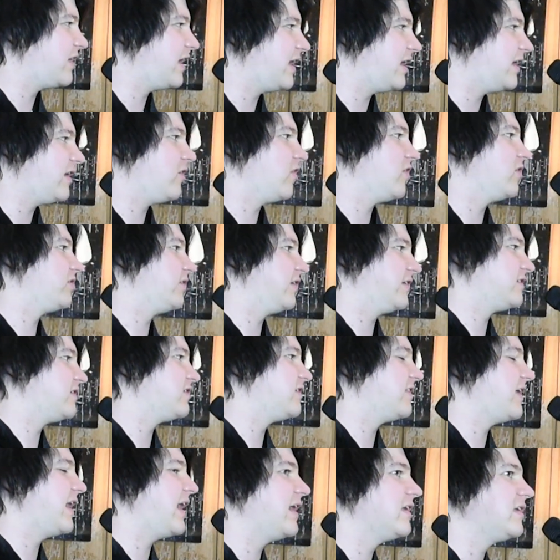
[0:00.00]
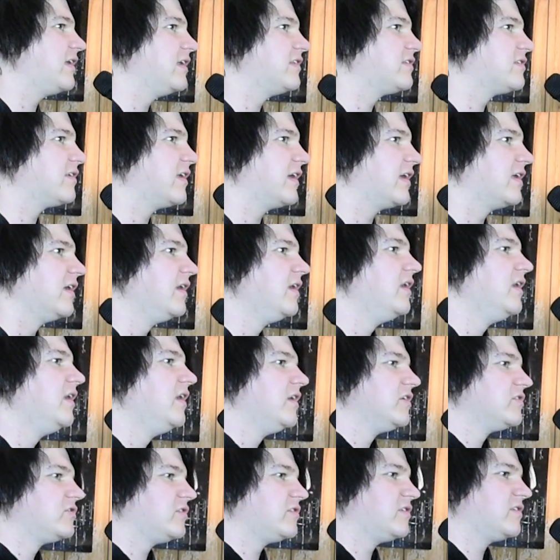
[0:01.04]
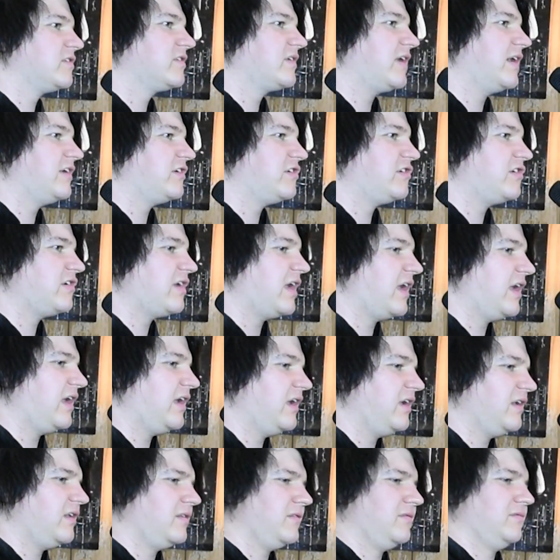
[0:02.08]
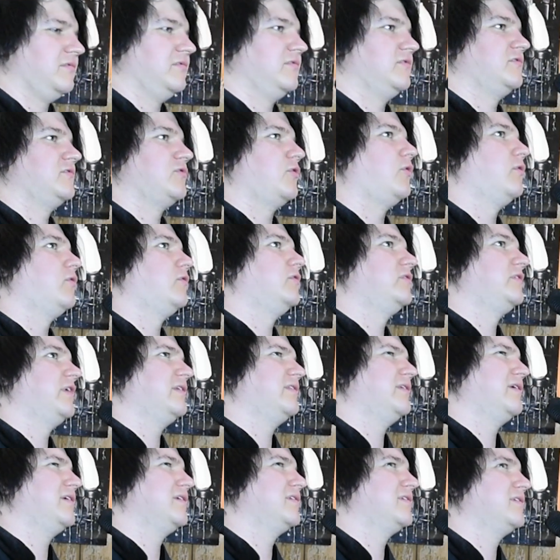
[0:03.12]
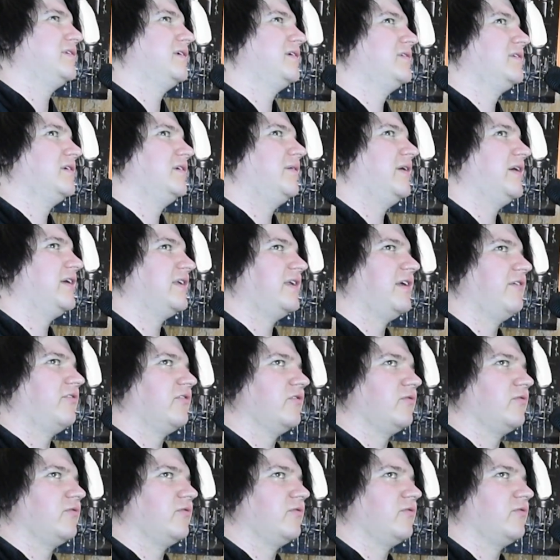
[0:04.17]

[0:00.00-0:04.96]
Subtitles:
that or listened to that? It's like, so it's this guy Shane Told, I think is his last name. I can never